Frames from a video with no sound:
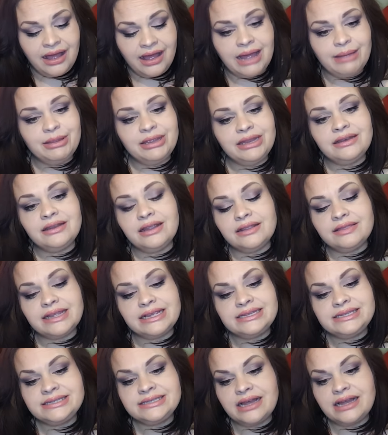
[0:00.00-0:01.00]
I mean,
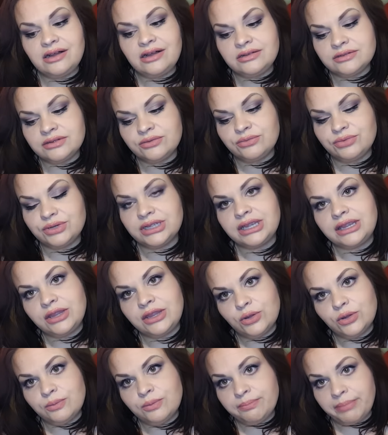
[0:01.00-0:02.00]
they sell really
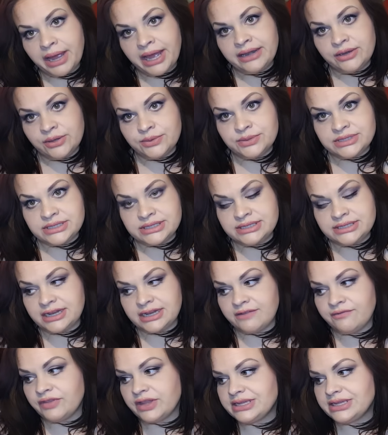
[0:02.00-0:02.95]
cute bandeaus and stuff.